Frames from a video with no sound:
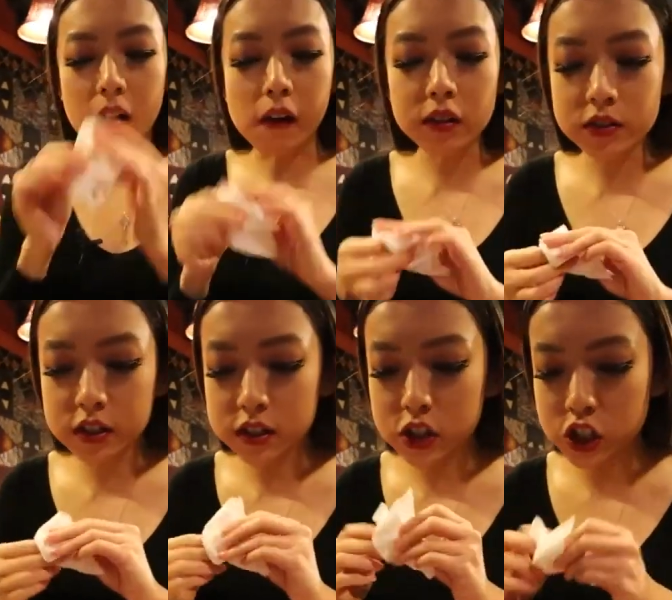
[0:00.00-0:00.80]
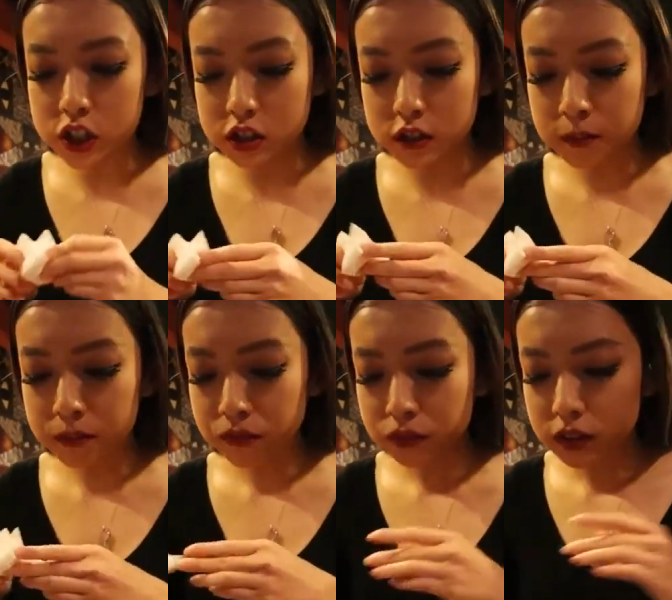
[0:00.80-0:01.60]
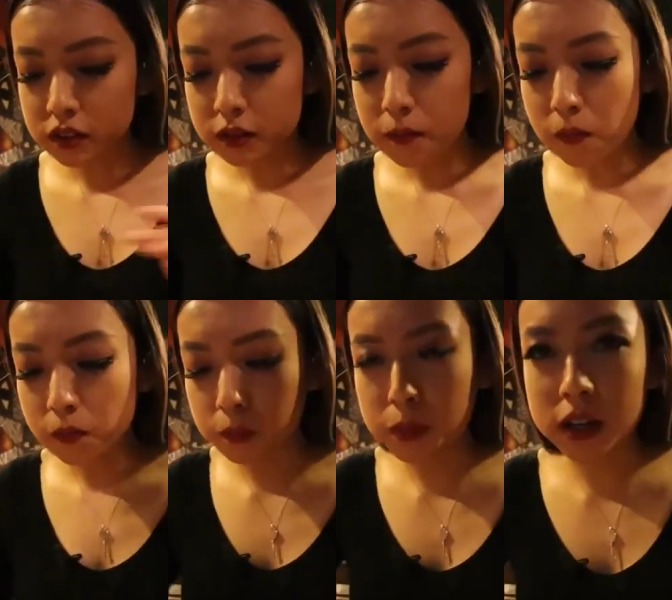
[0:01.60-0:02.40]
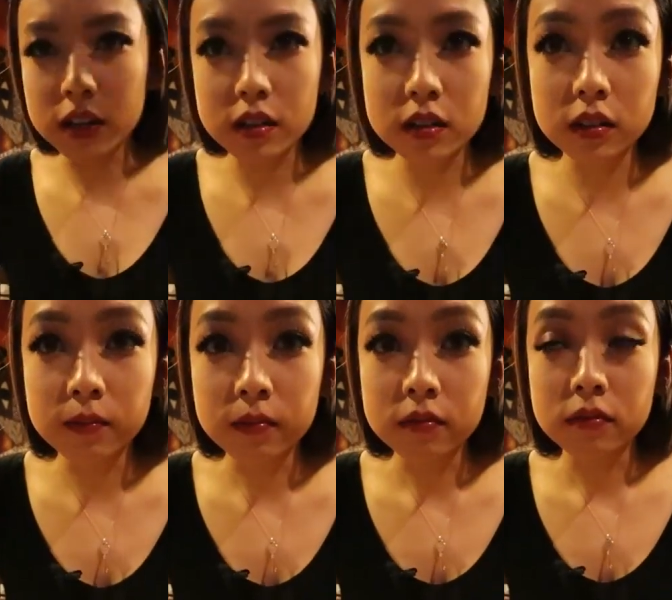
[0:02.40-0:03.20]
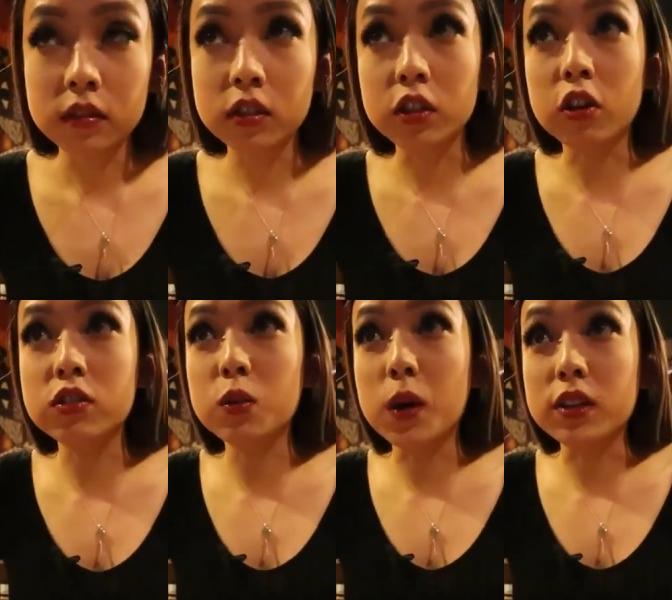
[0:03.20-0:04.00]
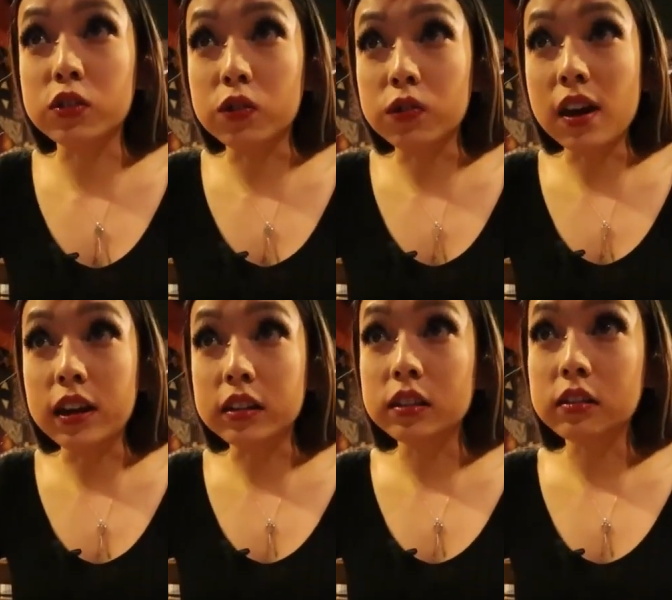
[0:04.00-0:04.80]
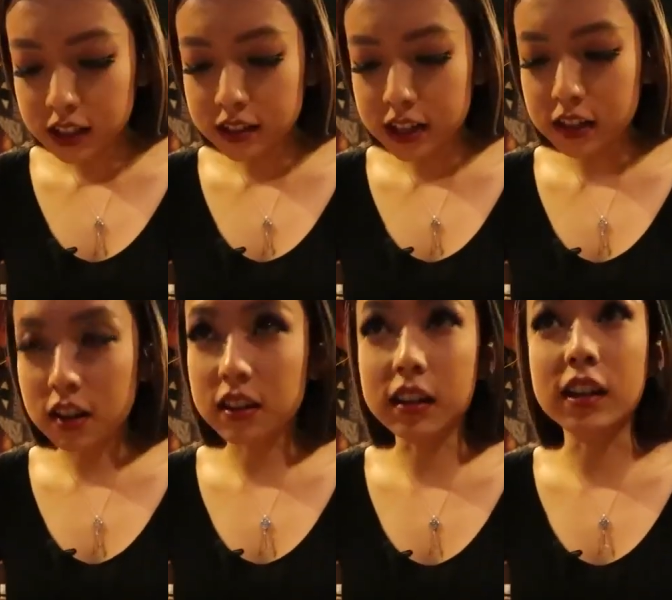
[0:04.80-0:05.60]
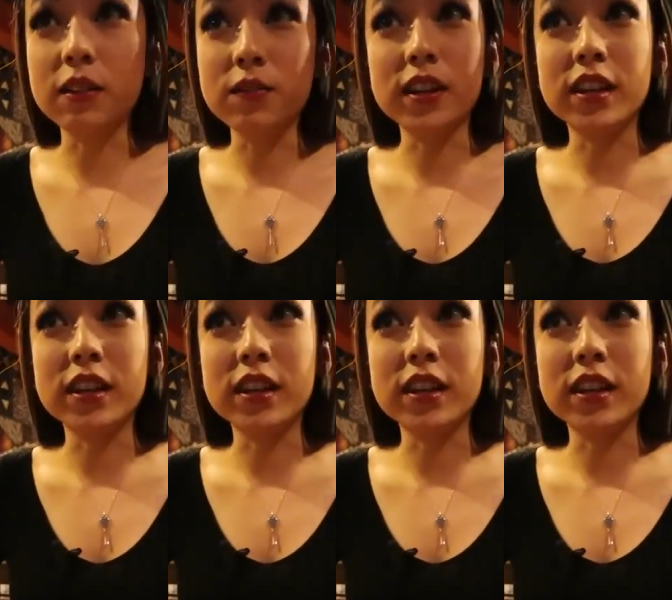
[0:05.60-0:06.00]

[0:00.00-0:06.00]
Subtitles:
That's delicious. But it goes away so fast. There's like nothing left now.